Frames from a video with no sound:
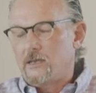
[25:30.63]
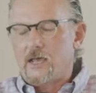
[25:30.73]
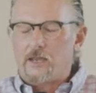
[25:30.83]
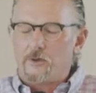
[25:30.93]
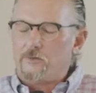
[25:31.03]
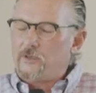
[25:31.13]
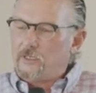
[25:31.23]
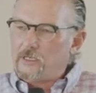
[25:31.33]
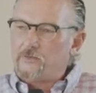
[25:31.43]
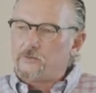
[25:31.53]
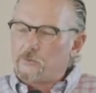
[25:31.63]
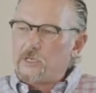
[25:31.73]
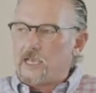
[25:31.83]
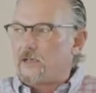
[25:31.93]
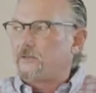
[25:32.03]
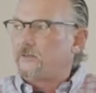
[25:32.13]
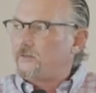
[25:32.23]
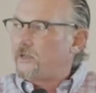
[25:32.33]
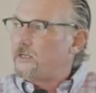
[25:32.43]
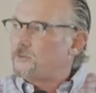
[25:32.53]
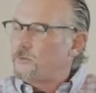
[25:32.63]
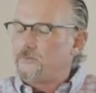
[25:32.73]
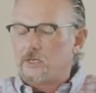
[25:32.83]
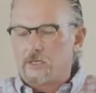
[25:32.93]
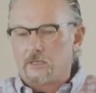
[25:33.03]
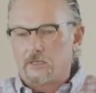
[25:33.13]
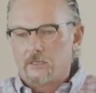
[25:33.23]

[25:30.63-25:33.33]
know of at least 3 housing studies we've done,